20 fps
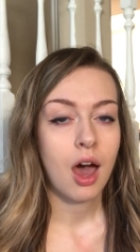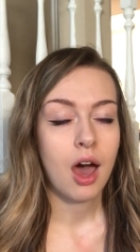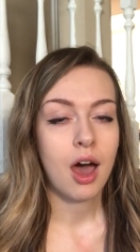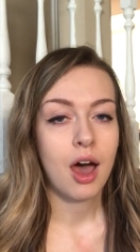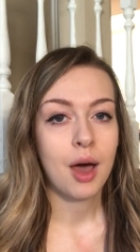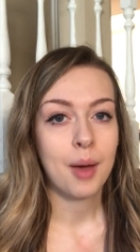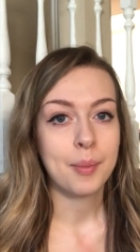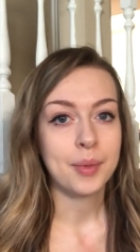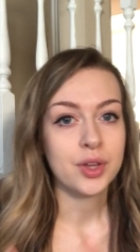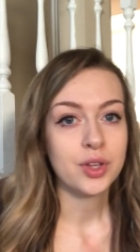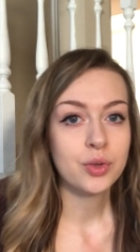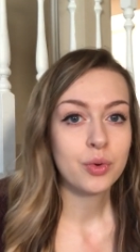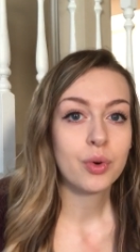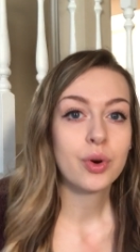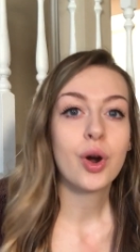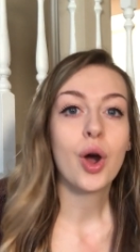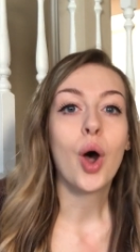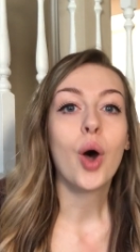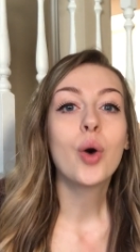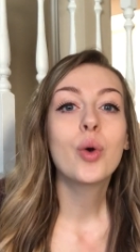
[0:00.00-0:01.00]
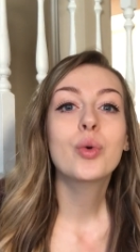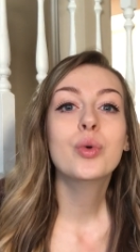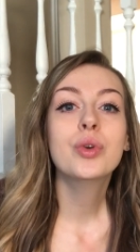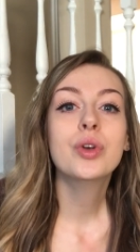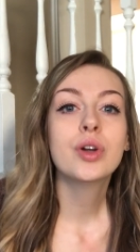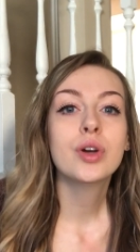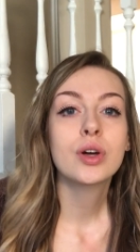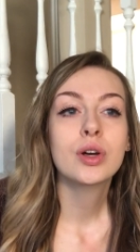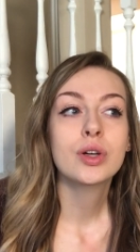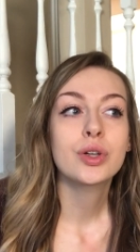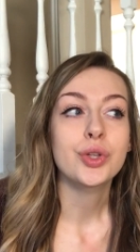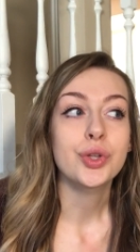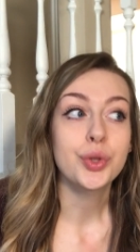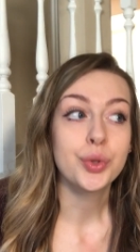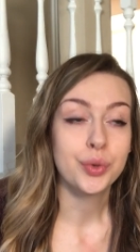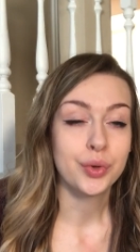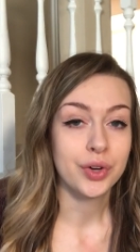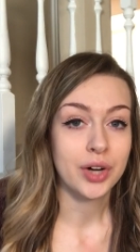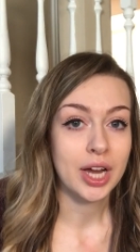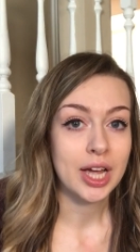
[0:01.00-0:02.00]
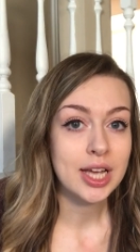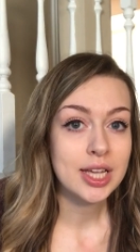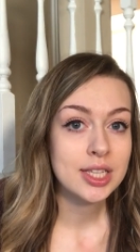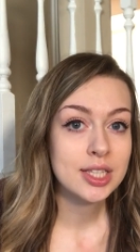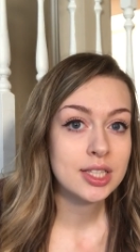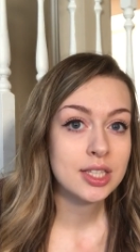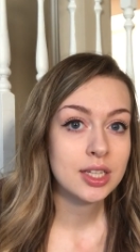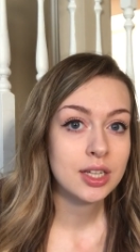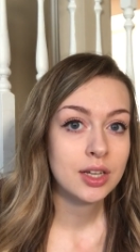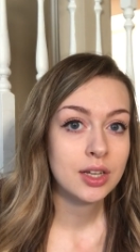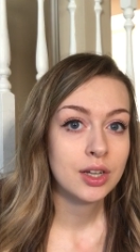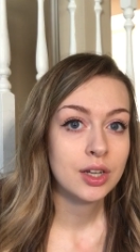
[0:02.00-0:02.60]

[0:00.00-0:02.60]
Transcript: um, your own uterus